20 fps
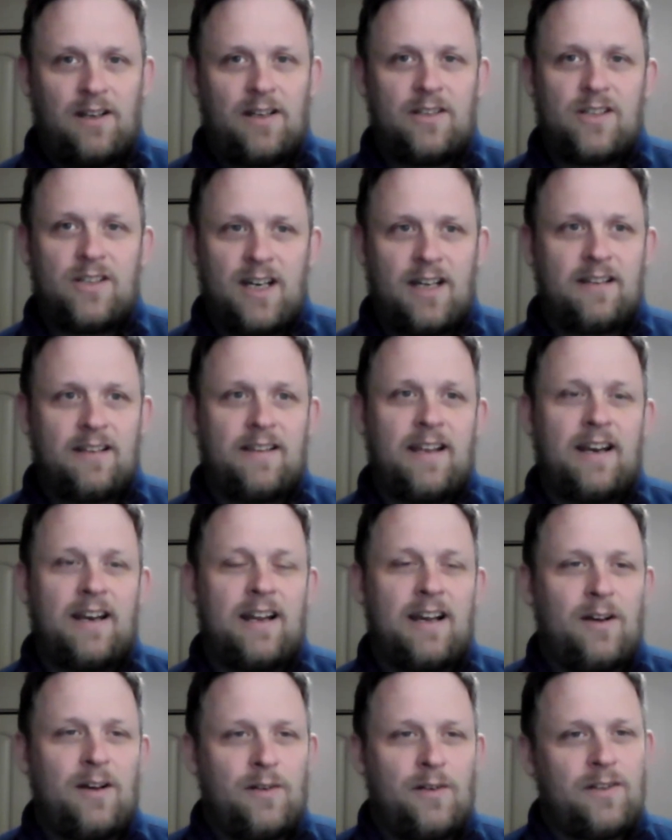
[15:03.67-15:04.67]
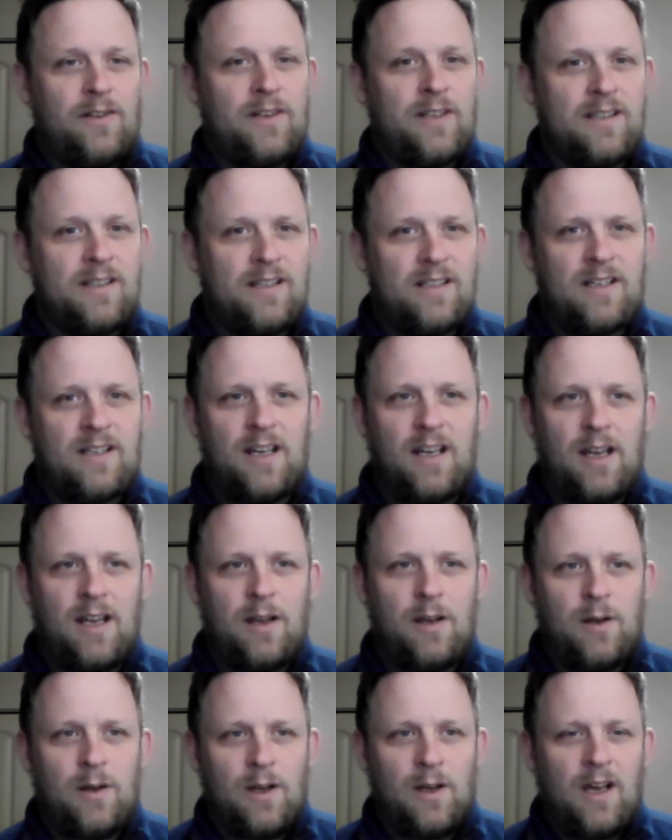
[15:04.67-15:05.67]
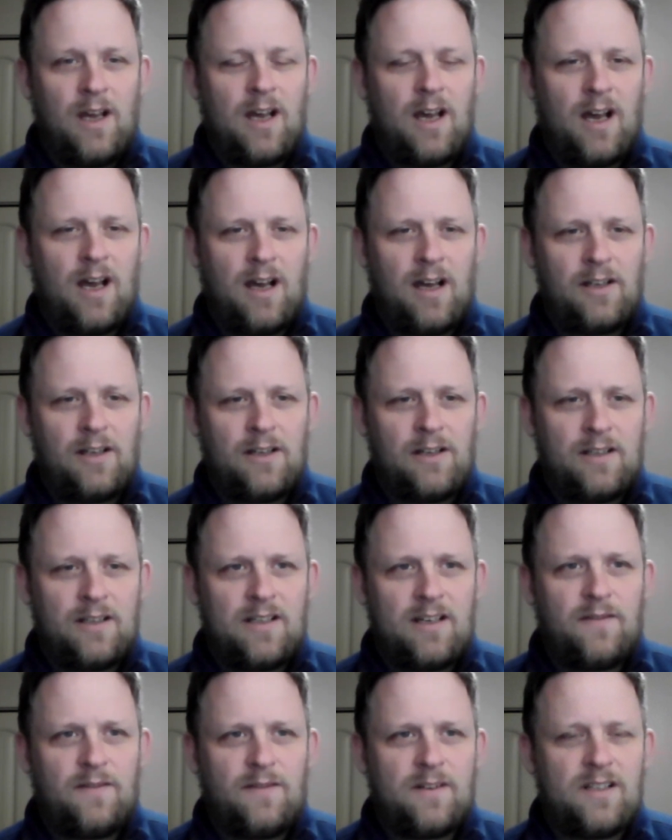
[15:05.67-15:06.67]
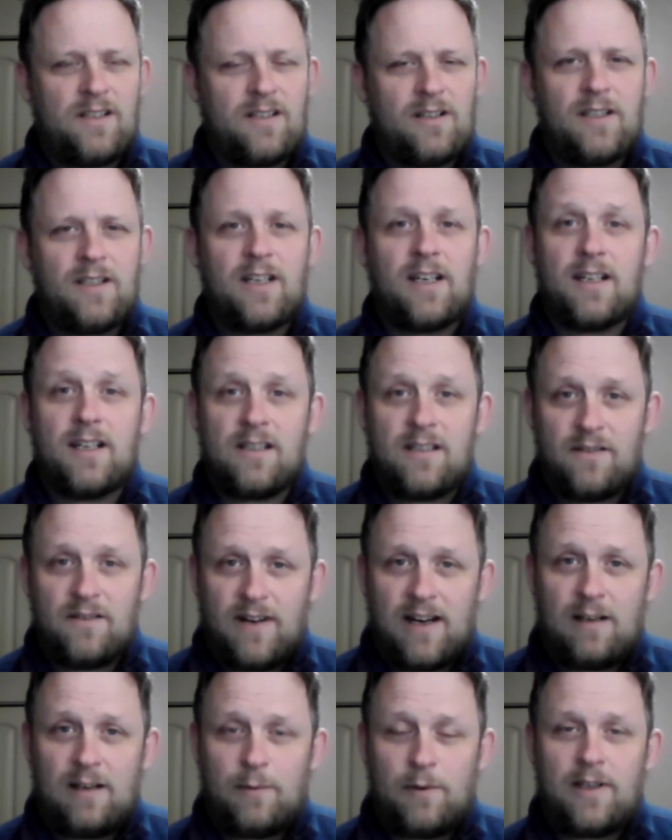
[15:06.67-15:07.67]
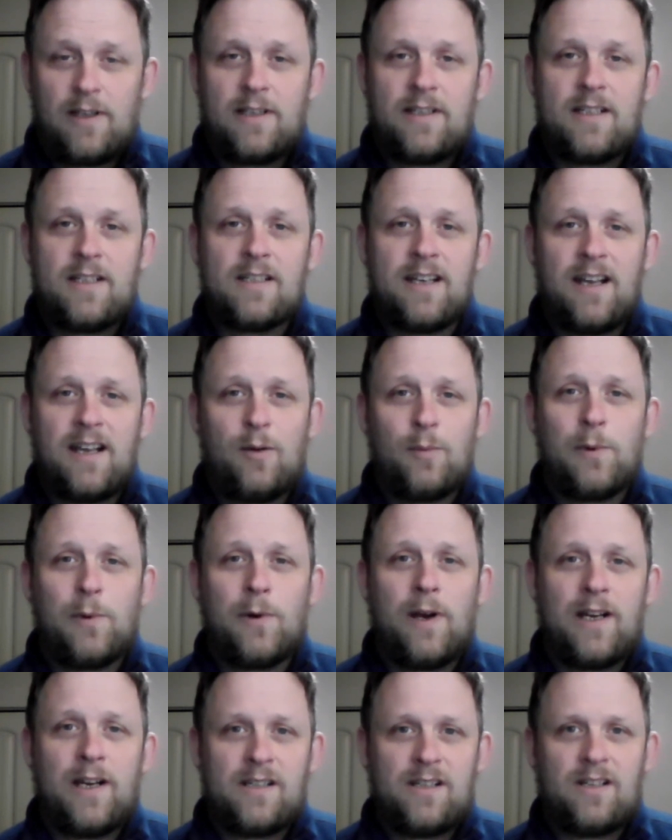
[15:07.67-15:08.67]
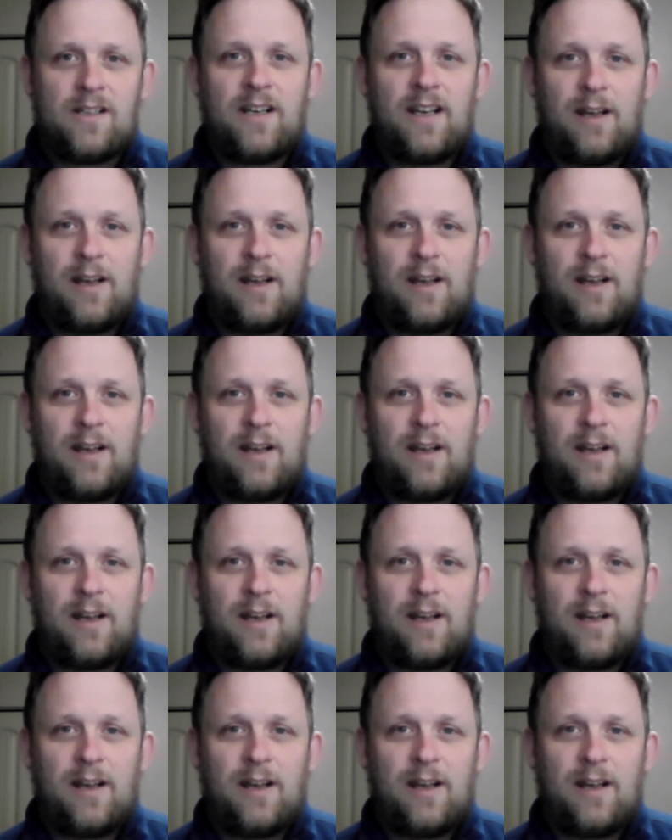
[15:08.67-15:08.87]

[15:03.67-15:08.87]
You can check that out. You can see if there's still tickets available at discount price.